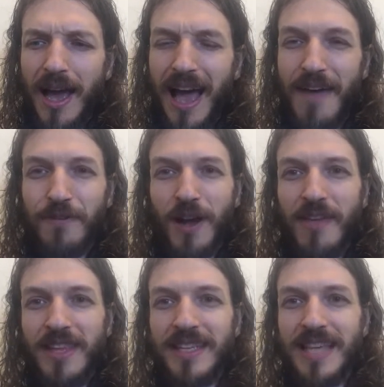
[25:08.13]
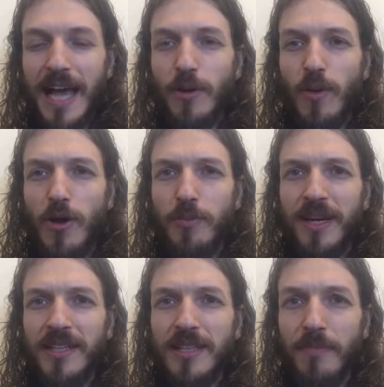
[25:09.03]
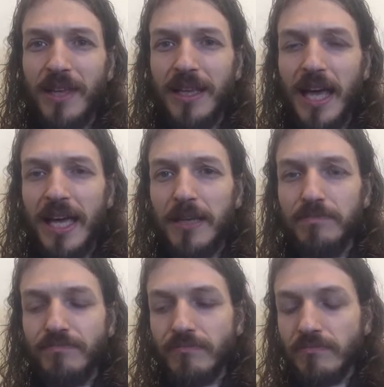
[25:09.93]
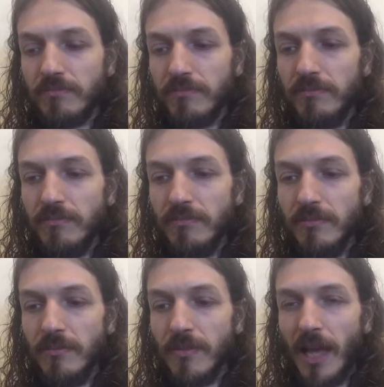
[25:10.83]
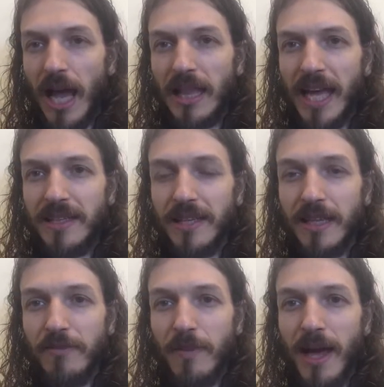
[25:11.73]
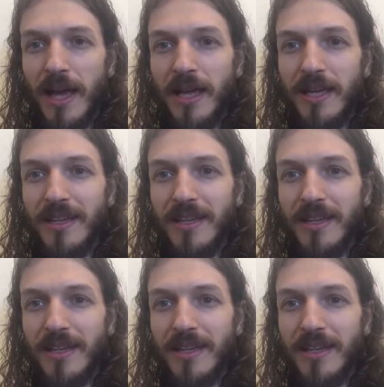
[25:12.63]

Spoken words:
I forgot the exact quote, but it's something like, I like to live I